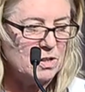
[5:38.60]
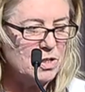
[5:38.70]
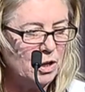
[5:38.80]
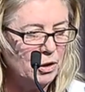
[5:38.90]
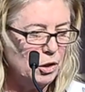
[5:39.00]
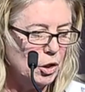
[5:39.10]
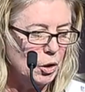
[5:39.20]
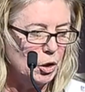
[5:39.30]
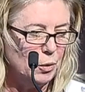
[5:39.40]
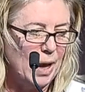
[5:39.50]
So
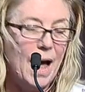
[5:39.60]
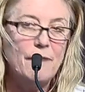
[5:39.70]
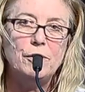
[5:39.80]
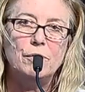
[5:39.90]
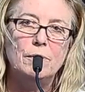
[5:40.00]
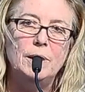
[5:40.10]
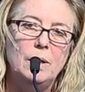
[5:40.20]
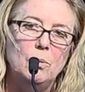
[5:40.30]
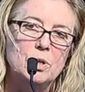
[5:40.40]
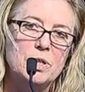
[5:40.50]
you have to
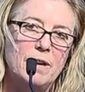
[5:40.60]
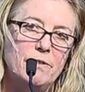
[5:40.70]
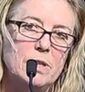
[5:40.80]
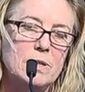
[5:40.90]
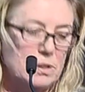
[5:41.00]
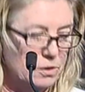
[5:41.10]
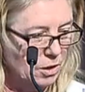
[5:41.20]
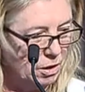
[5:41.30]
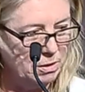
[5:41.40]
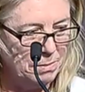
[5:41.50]
really watch out for these things
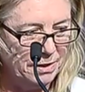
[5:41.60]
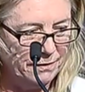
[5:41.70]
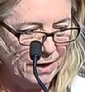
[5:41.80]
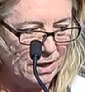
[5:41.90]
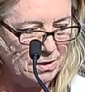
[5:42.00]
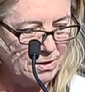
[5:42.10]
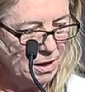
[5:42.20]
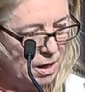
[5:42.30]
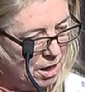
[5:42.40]
and know them in advance.